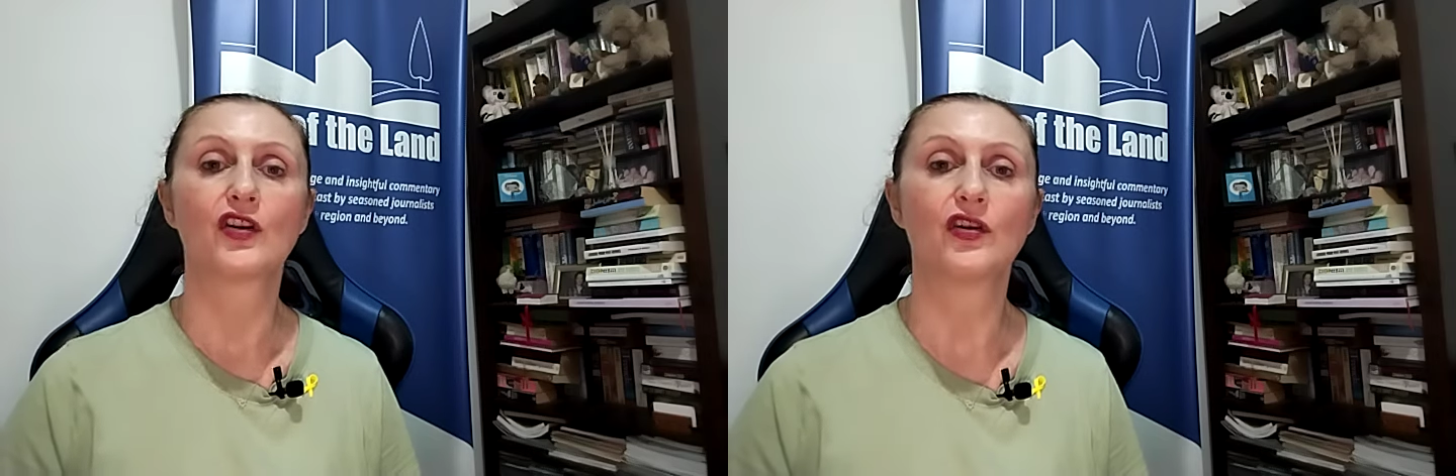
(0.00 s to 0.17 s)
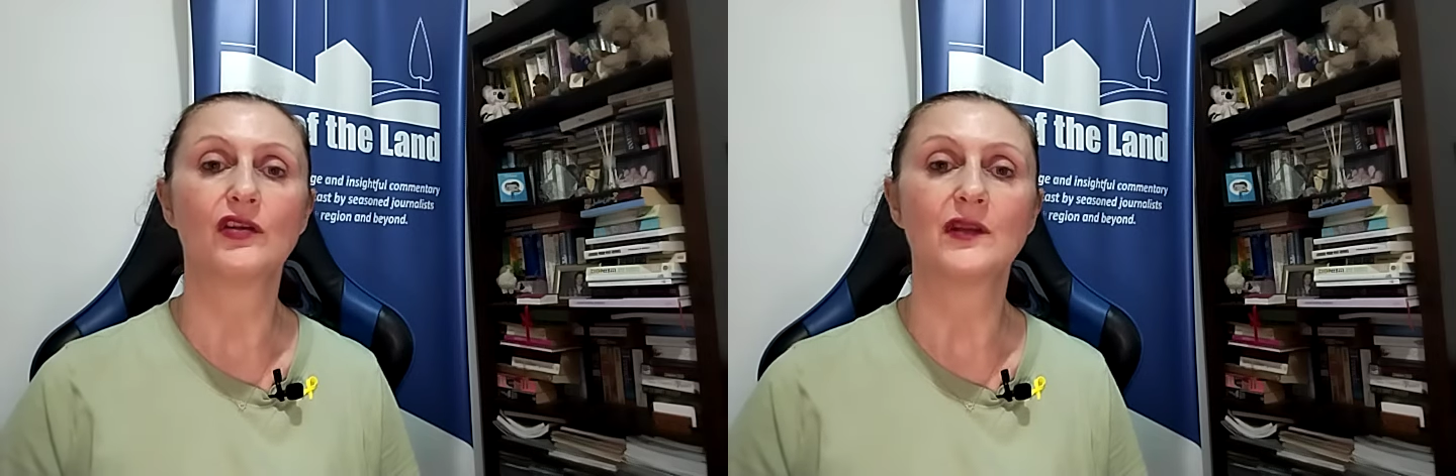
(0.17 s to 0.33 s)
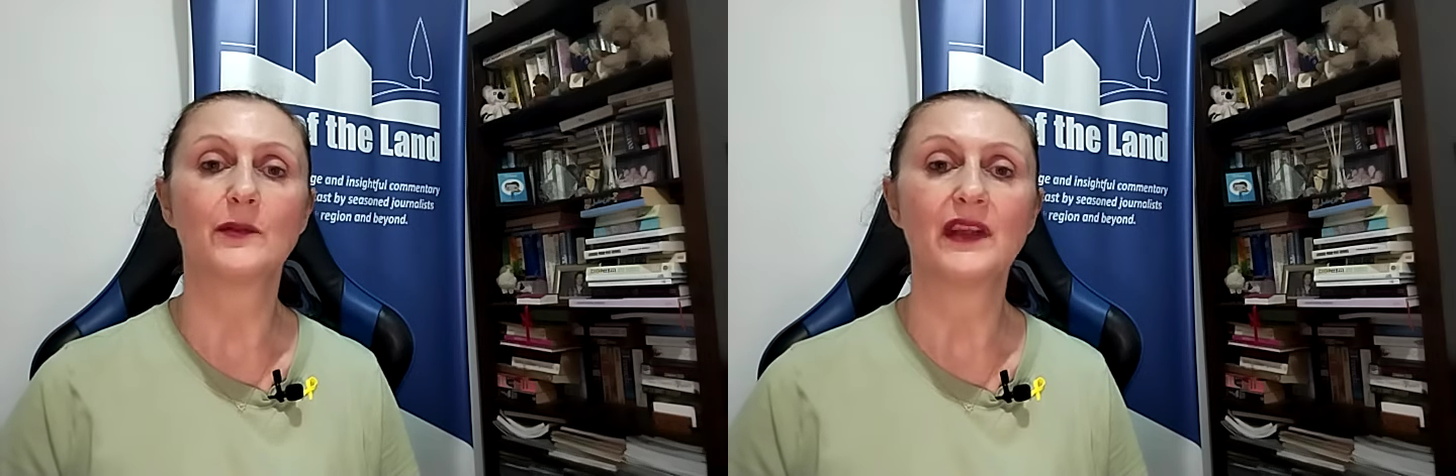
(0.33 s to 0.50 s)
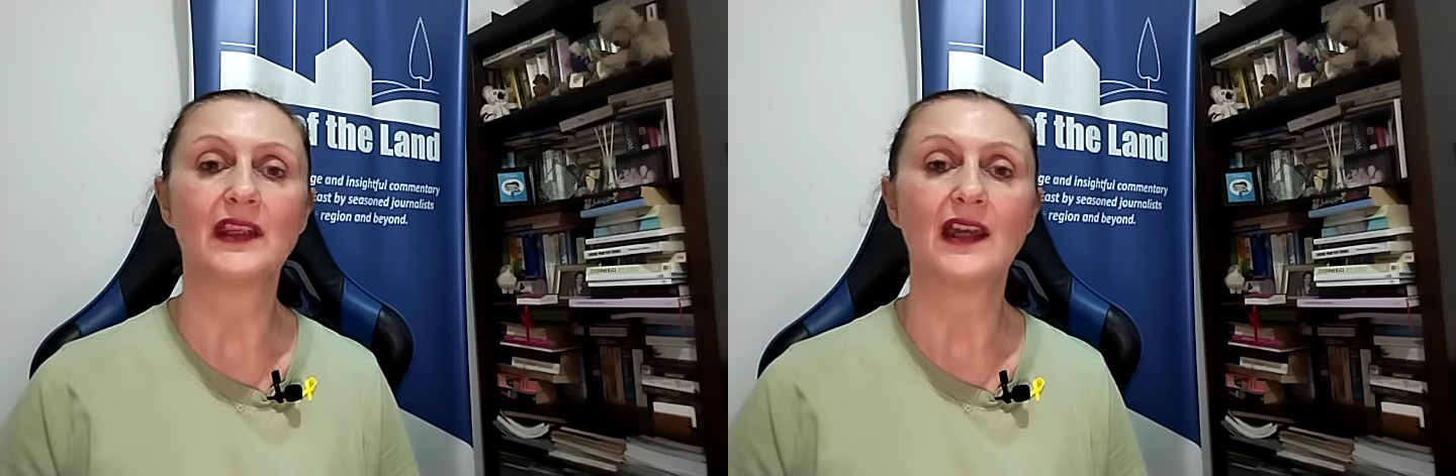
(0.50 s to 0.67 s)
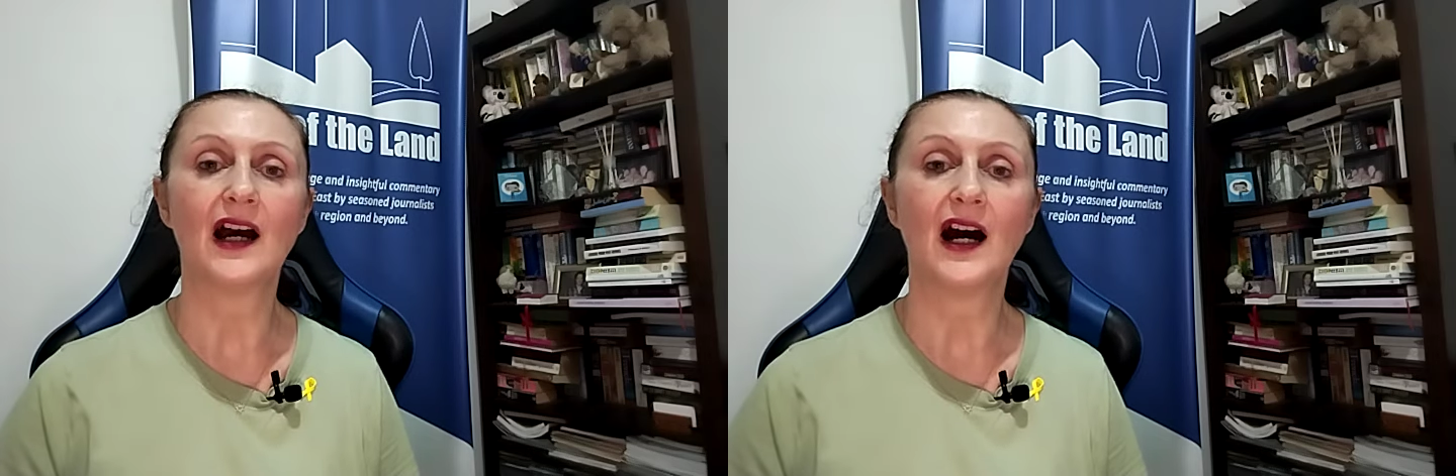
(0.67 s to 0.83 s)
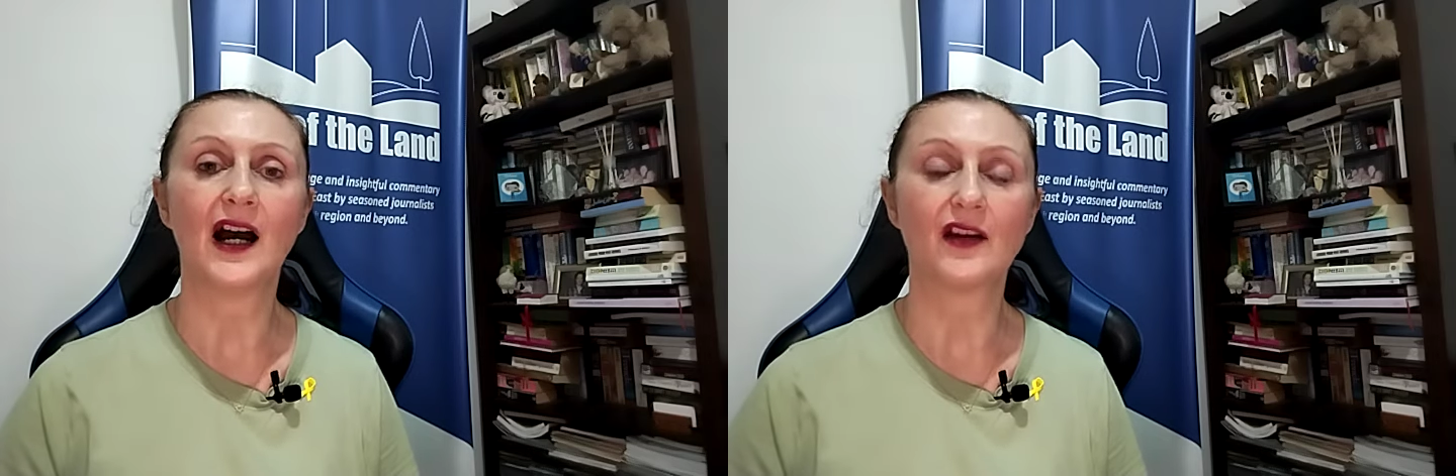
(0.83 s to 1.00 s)
could
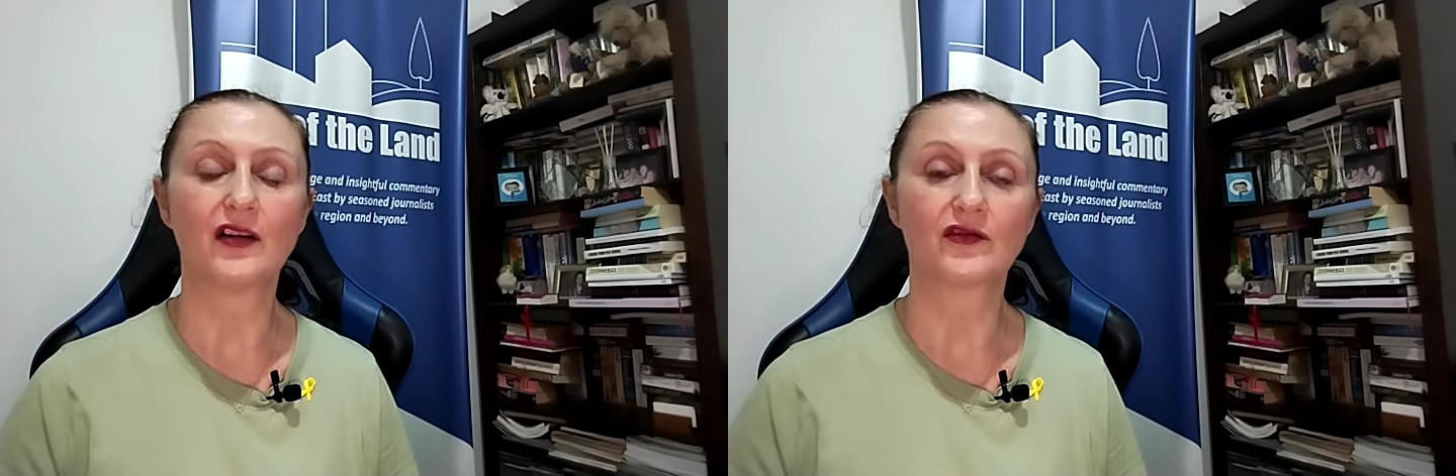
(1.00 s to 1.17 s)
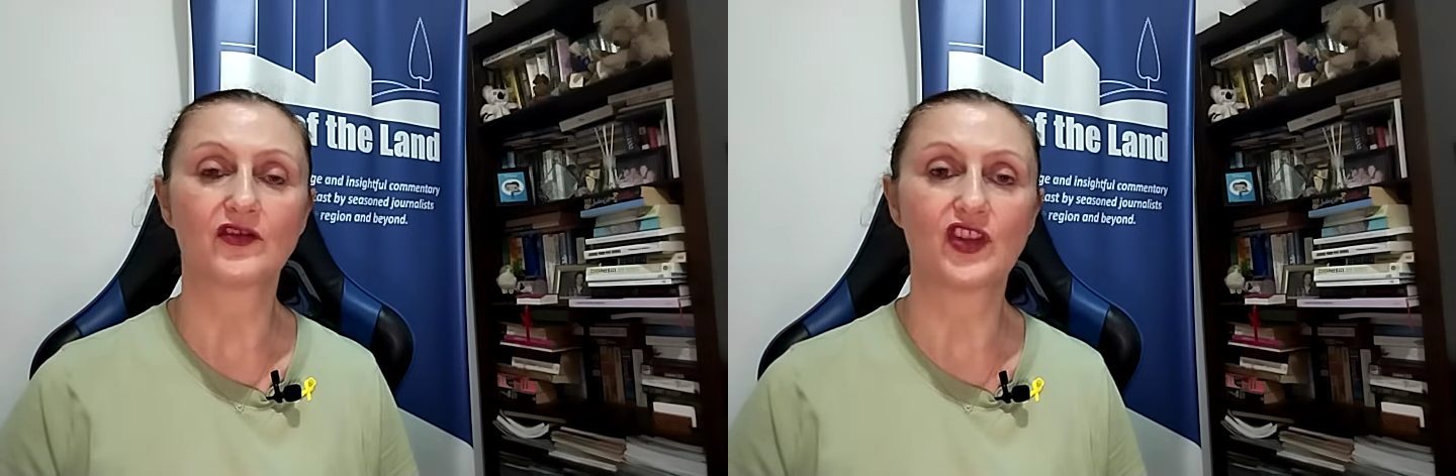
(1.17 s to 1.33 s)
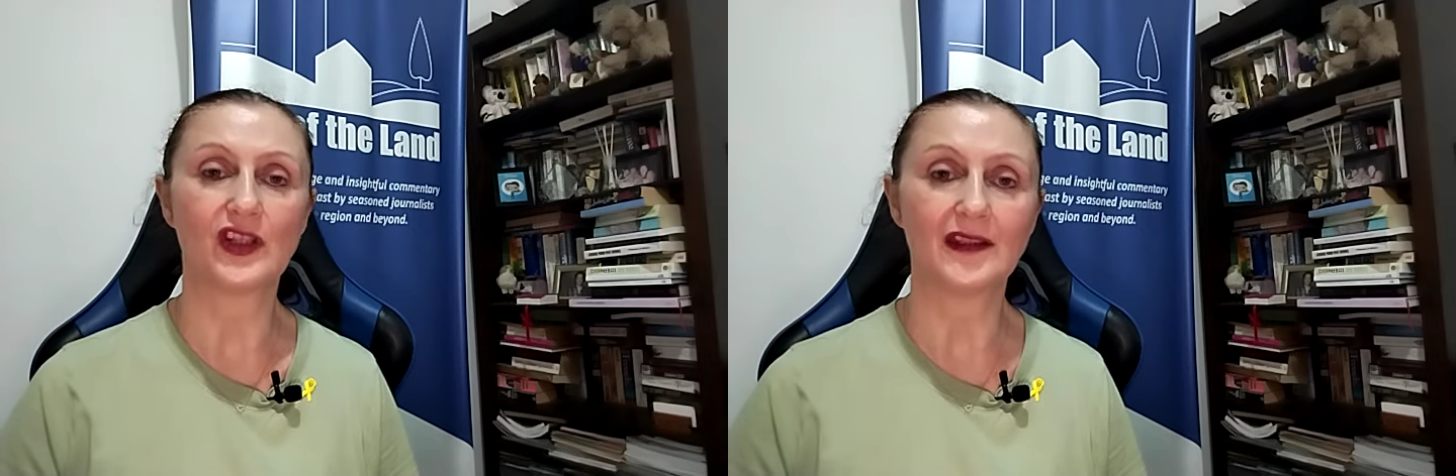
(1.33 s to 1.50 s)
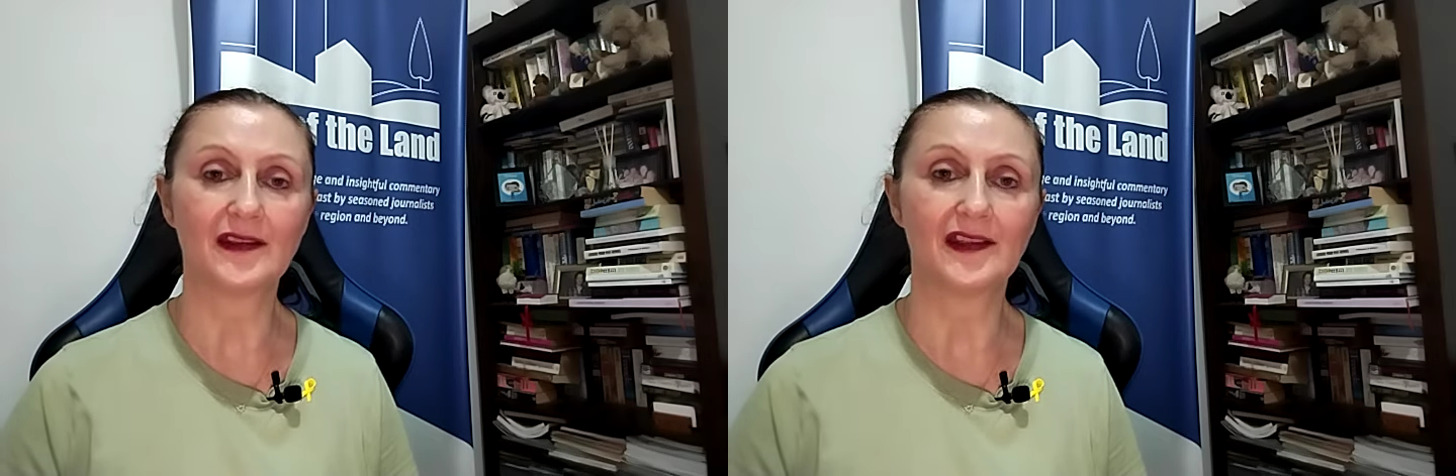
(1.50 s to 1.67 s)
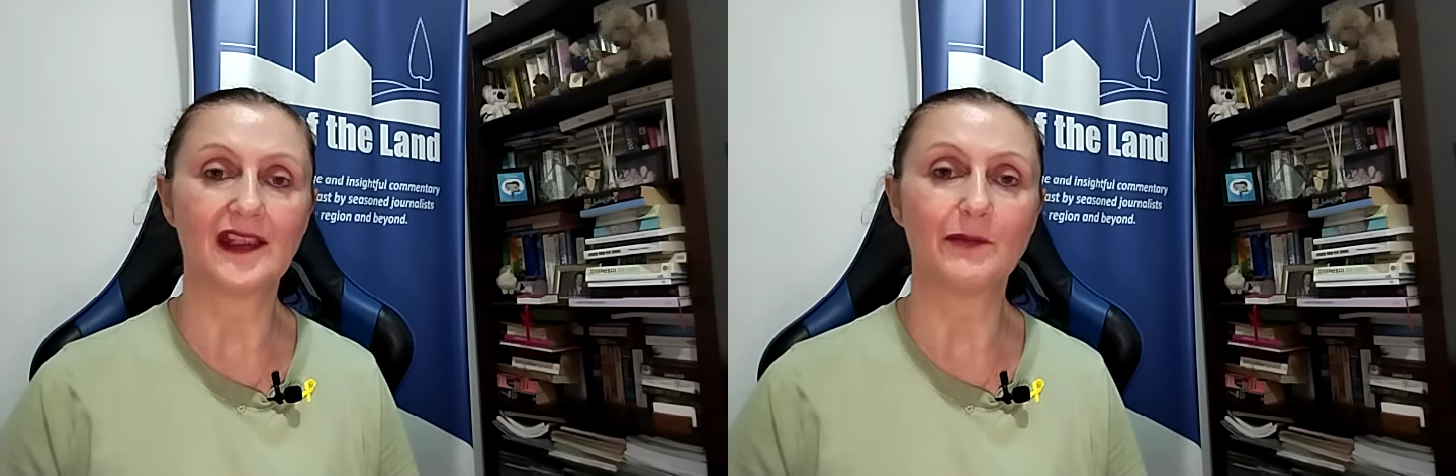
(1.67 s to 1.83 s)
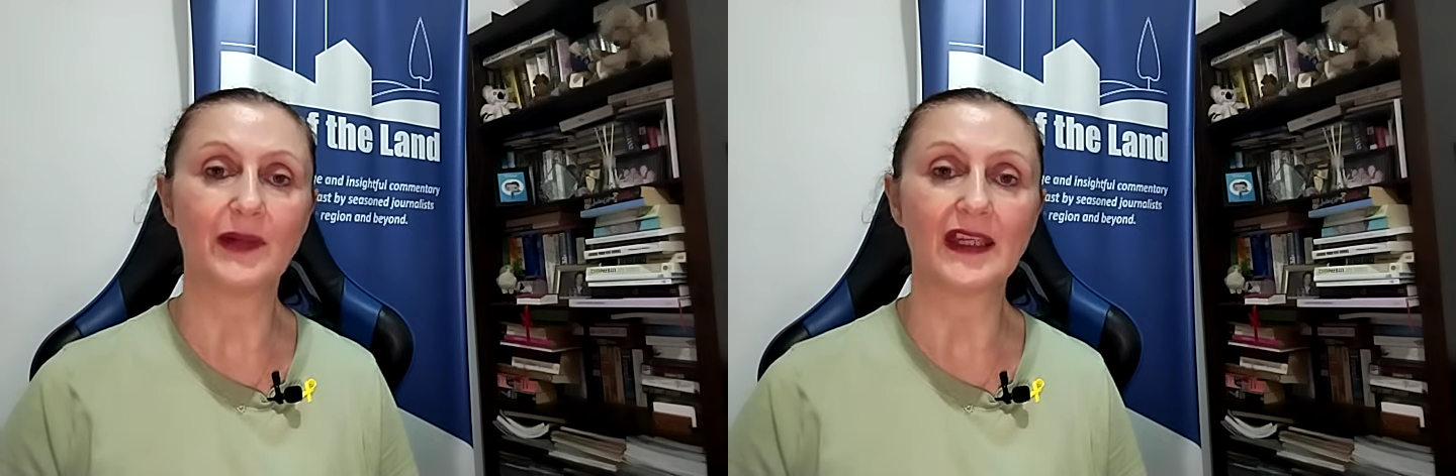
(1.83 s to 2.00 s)
be IRGC